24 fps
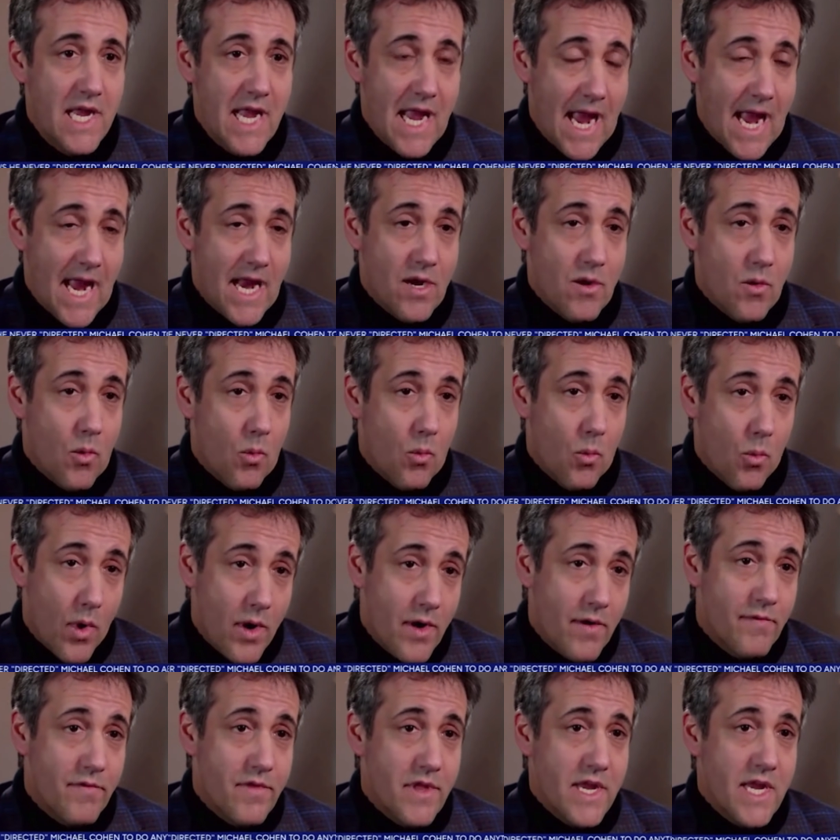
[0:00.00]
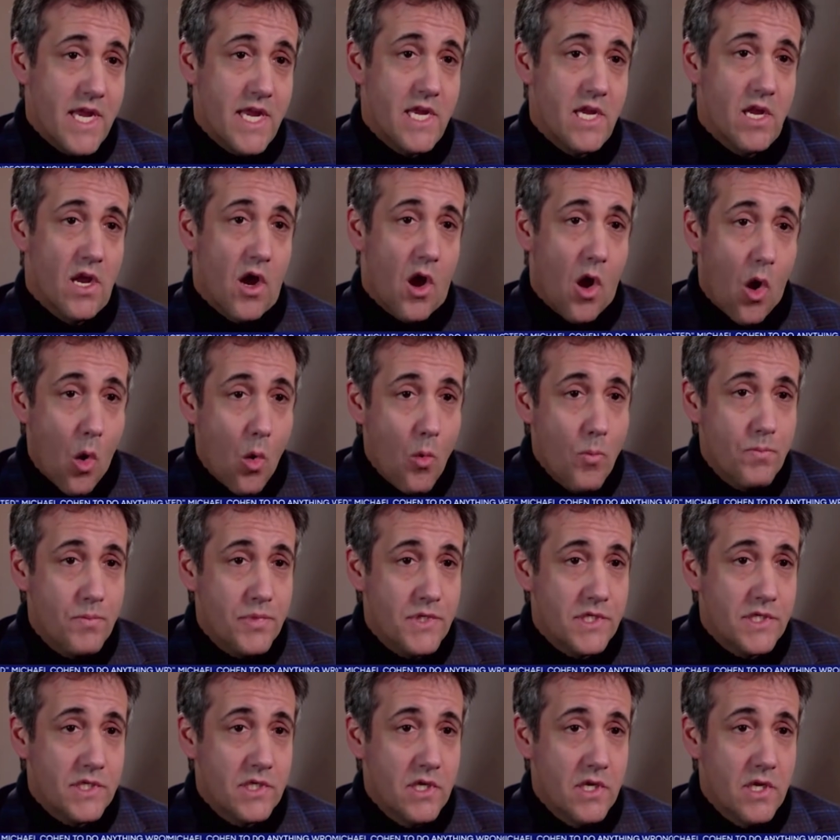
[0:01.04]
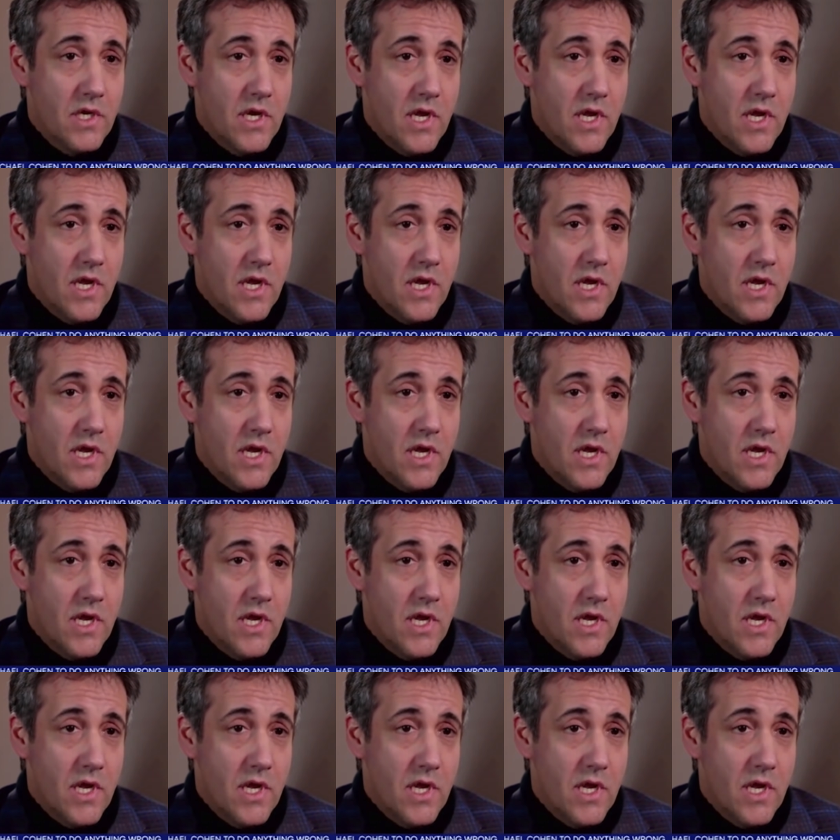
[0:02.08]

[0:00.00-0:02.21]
And one of the hopes